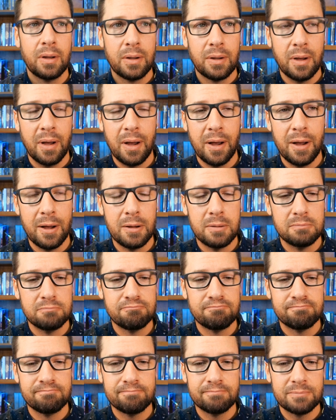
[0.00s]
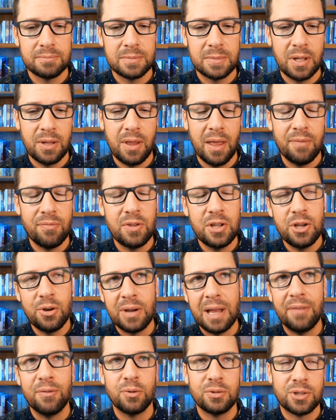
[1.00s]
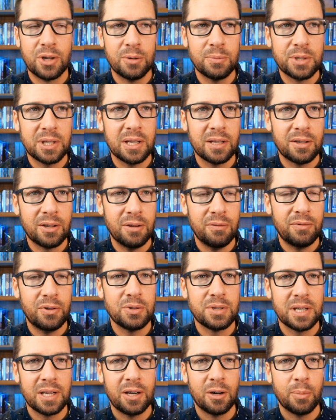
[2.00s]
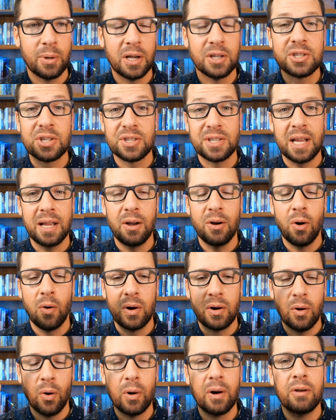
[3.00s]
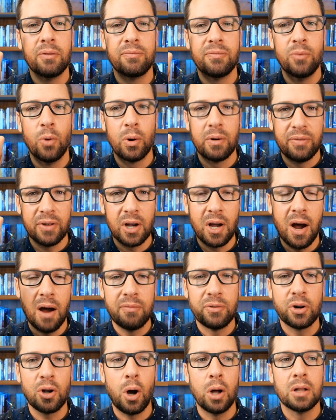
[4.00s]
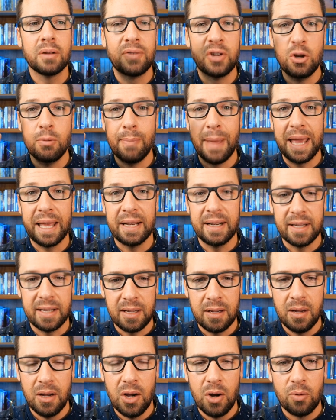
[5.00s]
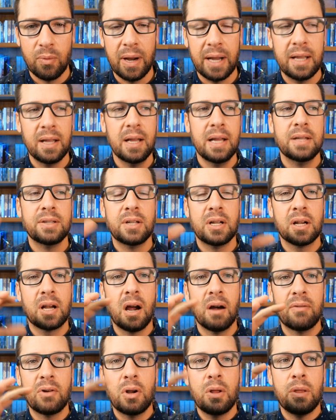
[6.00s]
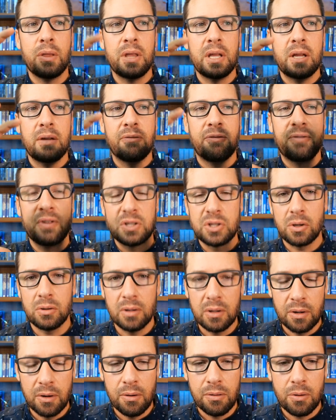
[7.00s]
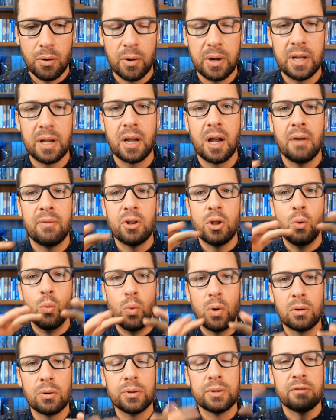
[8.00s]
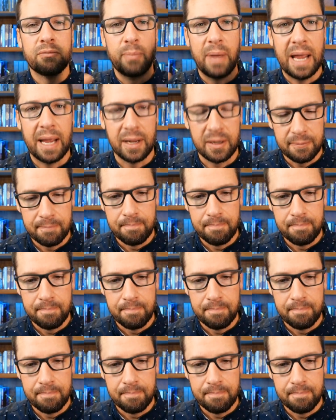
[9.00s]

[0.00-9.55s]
and the terms get confusing here, but I'll just say, or if it covered all of humanity, right? Did it cover the physical earth, or did it cover the world of man?